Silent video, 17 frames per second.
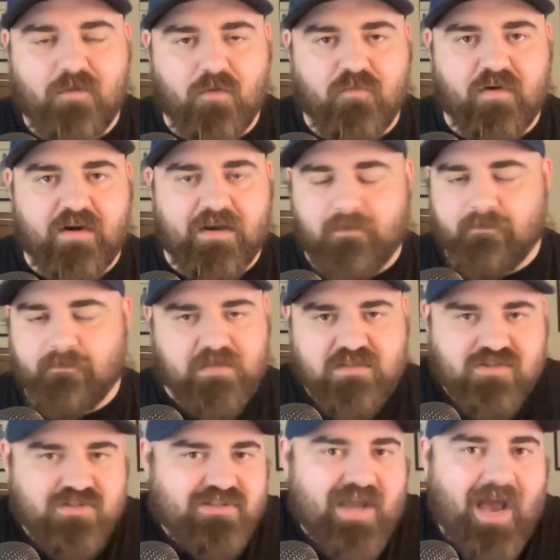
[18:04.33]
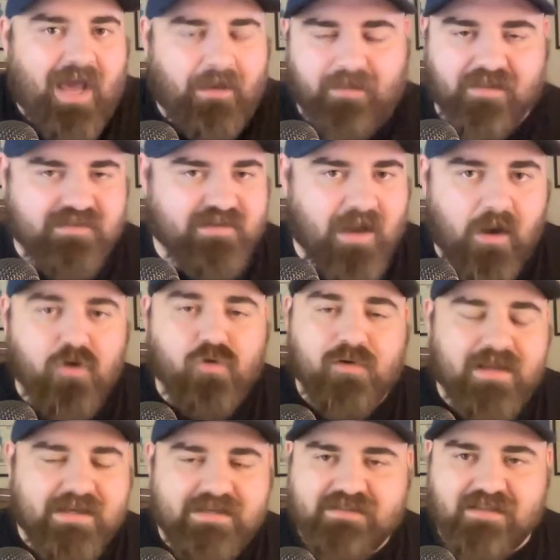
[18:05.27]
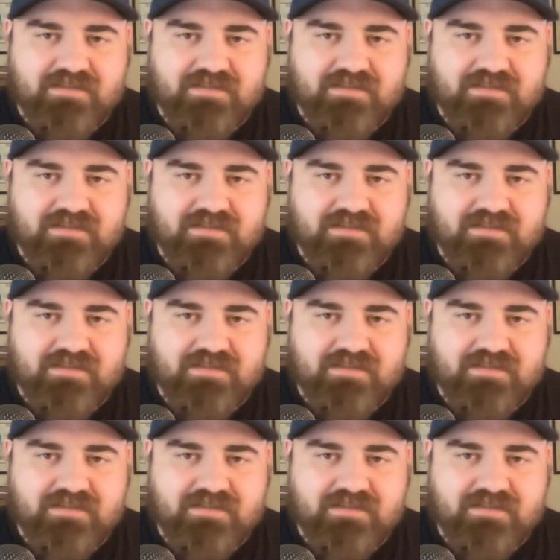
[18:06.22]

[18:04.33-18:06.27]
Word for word: over him. He's just not. That's not who he is.